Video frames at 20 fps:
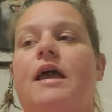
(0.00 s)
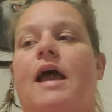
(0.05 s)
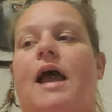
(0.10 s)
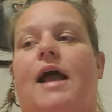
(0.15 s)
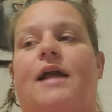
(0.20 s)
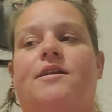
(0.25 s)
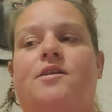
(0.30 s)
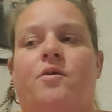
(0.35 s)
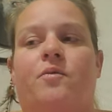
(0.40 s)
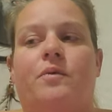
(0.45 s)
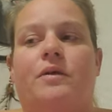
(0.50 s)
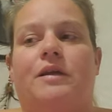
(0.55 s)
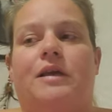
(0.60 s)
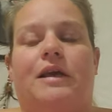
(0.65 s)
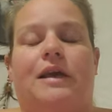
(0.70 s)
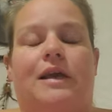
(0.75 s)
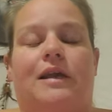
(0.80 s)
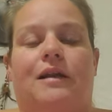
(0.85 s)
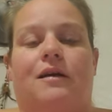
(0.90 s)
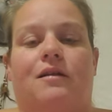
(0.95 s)
I don't really
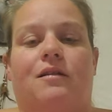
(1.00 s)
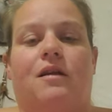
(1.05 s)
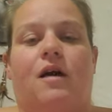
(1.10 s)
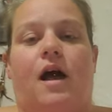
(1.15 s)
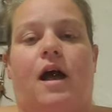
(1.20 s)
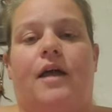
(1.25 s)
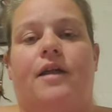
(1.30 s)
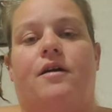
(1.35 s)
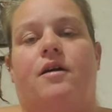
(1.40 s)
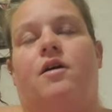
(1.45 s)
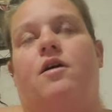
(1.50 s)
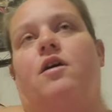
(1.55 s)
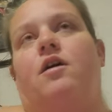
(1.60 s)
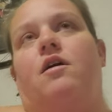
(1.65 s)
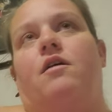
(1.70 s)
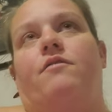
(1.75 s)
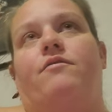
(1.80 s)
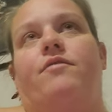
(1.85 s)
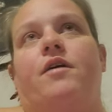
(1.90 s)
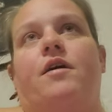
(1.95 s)
eat a lot
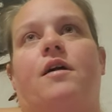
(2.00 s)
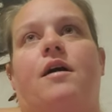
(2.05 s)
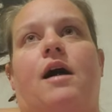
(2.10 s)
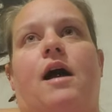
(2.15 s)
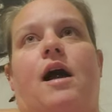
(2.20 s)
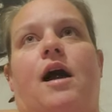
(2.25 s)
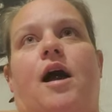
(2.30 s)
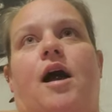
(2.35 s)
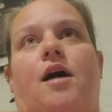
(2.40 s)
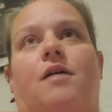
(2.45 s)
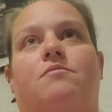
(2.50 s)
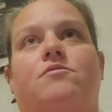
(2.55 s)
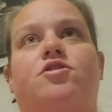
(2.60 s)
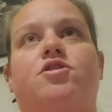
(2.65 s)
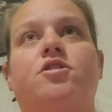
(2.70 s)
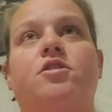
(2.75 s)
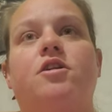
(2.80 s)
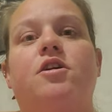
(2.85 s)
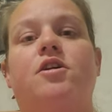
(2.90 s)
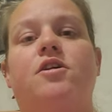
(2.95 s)
of um,
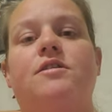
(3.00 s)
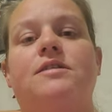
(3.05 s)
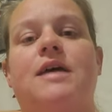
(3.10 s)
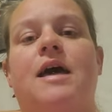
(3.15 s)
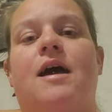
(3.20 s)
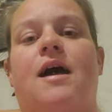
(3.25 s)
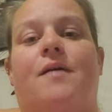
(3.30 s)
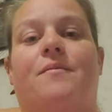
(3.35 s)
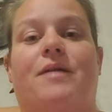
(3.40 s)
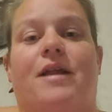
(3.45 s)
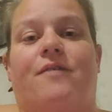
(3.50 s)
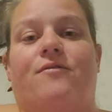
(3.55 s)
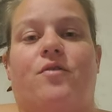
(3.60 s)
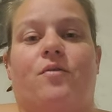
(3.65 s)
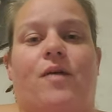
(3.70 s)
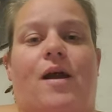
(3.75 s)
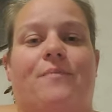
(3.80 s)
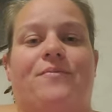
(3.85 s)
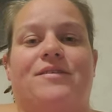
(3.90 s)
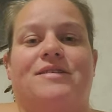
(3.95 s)
sugars. I'm going to have to
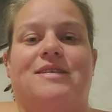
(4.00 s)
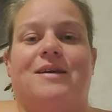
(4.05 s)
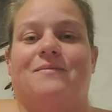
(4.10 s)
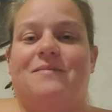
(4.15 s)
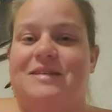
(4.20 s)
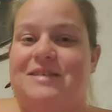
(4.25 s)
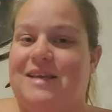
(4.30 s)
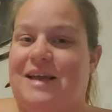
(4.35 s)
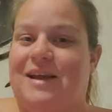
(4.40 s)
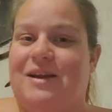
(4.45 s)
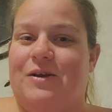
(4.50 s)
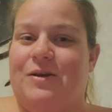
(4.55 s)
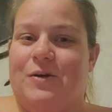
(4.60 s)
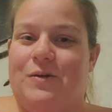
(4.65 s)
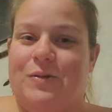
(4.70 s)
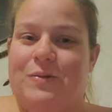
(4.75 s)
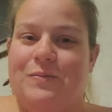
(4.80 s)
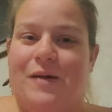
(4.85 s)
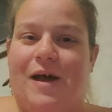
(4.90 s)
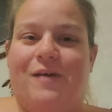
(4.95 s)
wrap this up because I got to
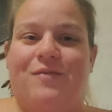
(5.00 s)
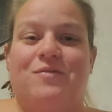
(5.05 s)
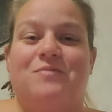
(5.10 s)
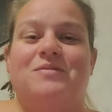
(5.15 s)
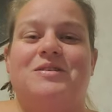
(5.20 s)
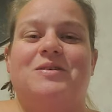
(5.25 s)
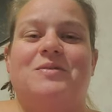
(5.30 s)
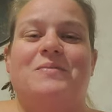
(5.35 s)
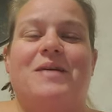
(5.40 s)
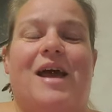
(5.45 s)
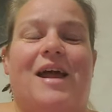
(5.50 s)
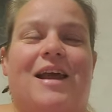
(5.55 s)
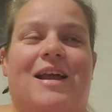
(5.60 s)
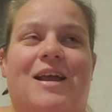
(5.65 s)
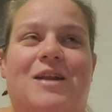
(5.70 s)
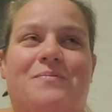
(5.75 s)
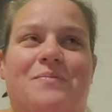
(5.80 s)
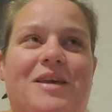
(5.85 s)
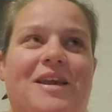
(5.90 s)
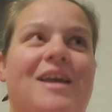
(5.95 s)
go to the bathroom so bad. I
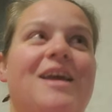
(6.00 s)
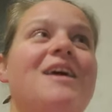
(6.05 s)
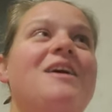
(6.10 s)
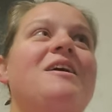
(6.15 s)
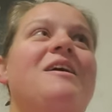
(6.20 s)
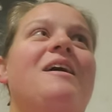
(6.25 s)
got to pee.